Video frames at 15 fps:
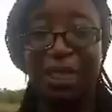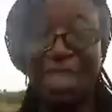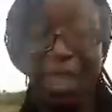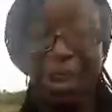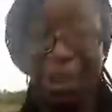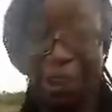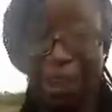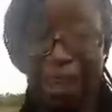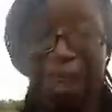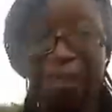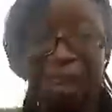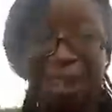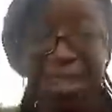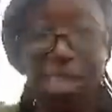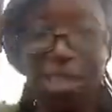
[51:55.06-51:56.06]
okay, I've
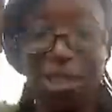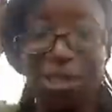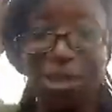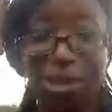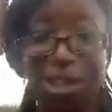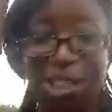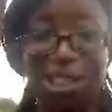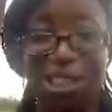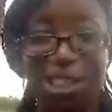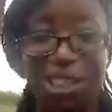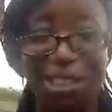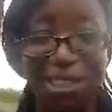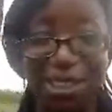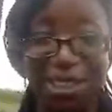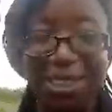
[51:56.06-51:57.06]
answered the
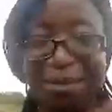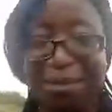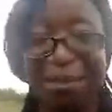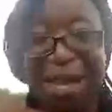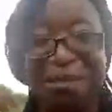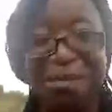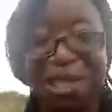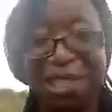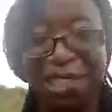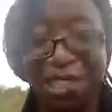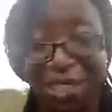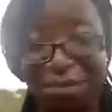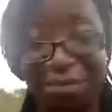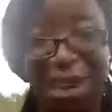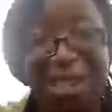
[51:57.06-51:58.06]
question by
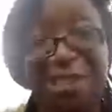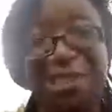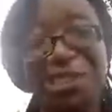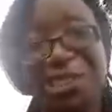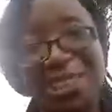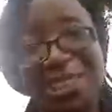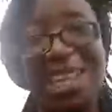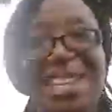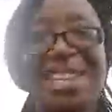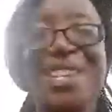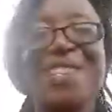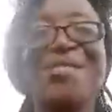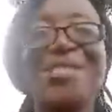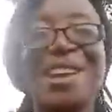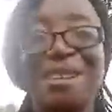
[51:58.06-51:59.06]
mentioning manure.
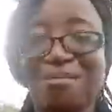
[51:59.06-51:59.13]
Thank you. I'm